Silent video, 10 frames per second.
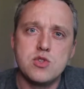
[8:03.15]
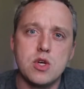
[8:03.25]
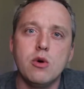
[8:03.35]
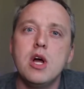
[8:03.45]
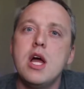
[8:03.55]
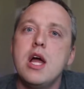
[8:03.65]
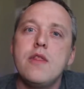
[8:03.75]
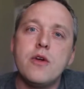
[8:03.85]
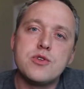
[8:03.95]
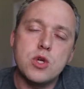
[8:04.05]
So
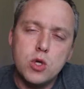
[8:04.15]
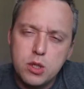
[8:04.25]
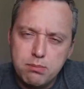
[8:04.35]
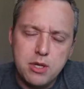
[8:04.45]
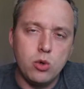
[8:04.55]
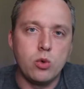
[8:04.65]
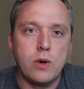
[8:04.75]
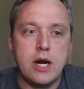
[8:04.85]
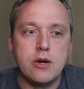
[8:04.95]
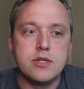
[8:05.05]
there's a good middle
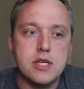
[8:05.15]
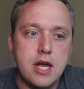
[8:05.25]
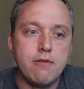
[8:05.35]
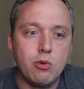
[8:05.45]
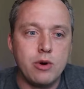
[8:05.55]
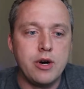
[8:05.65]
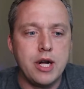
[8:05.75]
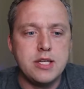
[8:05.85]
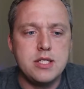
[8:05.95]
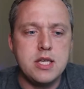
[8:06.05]
ground everywhere in
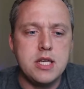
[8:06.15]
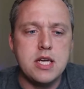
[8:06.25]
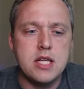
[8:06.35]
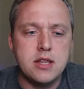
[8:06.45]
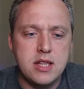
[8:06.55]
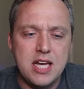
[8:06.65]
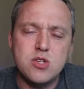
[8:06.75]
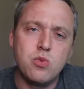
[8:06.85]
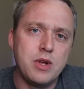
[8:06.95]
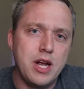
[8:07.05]
IT, and
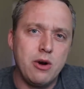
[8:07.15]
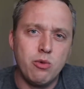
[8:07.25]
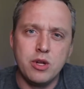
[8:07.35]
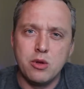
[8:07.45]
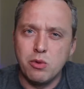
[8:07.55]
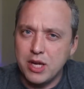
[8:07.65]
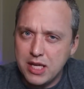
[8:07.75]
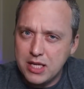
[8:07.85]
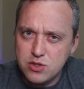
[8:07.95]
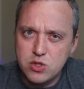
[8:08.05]
that's what I really want to
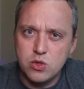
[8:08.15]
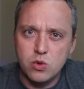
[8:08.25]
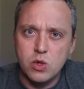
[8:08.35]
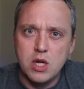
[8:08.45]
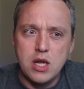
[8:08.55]
get to.